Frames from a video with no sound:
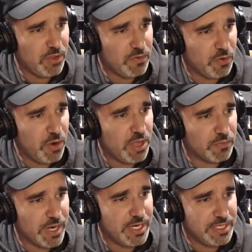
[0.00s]

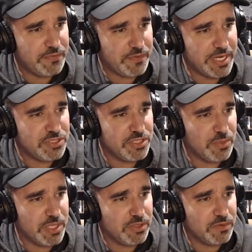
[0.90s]
overall, right? It did
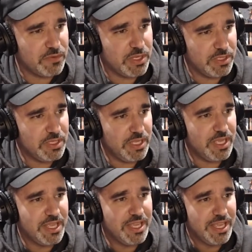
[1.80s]
financially well yeah, overall. Did
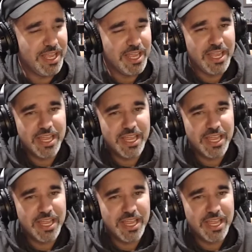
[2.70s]
some, yeah, did